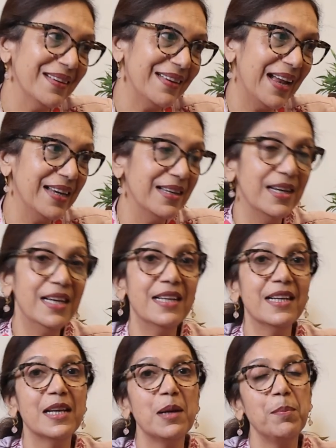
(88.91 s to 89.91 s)
Right.
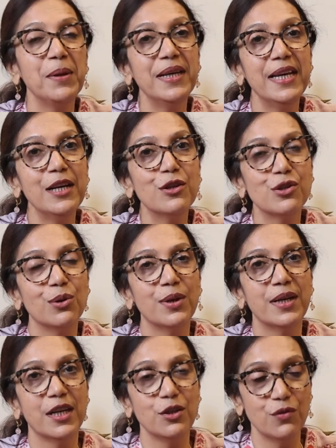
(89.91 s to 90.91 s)
It crepitates
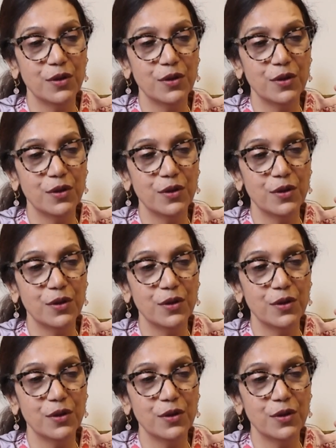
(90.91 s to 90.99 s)
on touch.